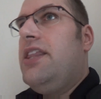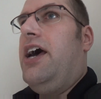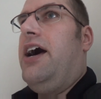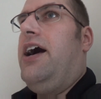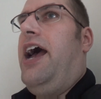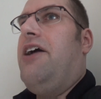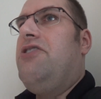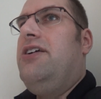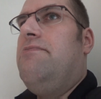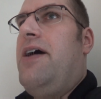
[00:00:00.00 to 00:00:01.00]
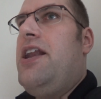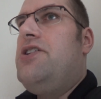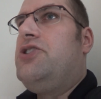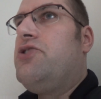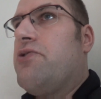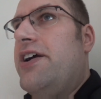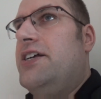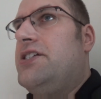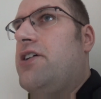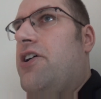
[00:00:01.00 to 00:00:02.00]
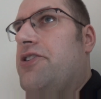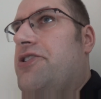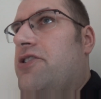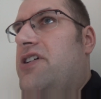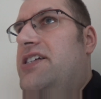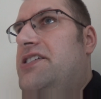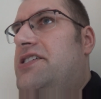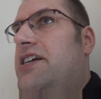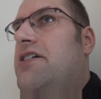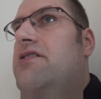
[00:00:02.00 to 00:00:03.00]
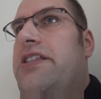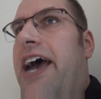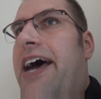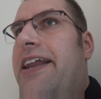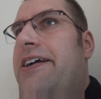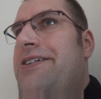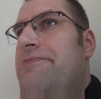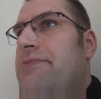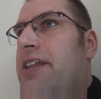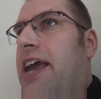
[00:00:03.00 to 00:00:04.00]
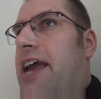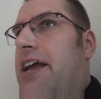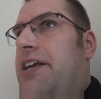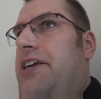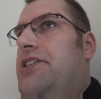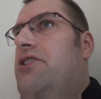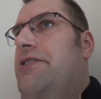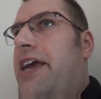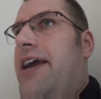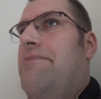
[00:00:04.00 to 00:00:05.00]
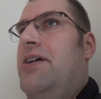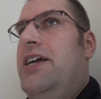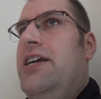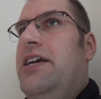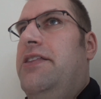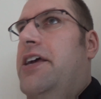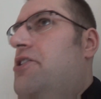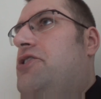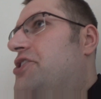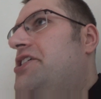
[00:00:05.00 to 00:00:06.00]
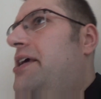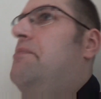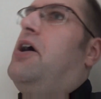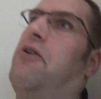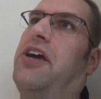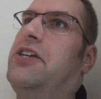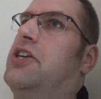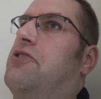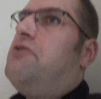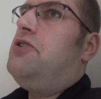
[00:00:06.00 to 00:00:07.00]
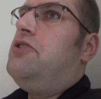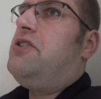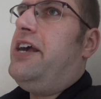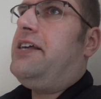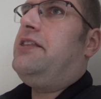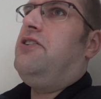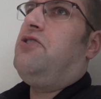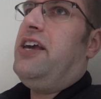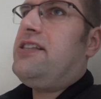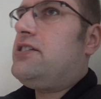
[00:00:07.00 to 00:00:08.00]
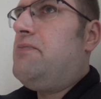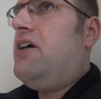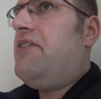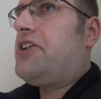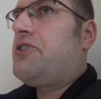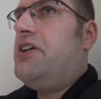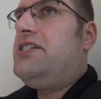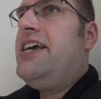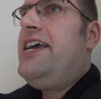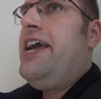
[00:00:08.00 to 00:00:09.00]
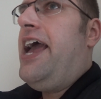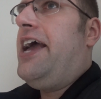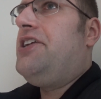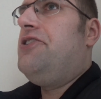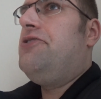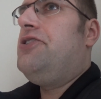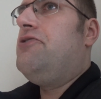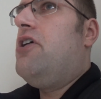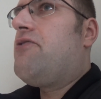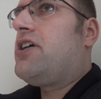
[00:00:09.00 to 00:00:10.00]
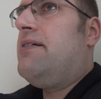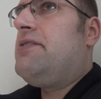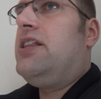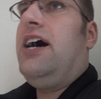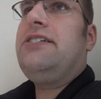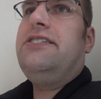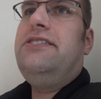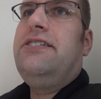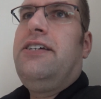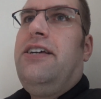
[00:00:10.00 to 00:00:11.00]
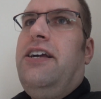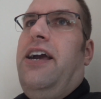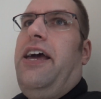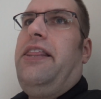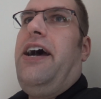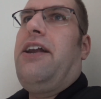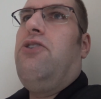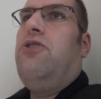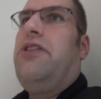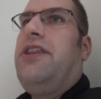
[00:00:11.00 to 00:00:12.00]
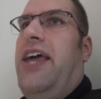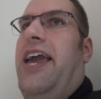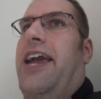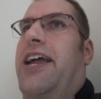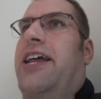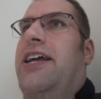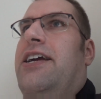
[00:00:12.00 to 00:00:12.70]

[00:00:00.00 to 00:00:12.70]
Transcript: how he managed to raise Arthur as a single dad, and he told him that you just keep going and you take the small victories and you overcome the losses, and that whole thing.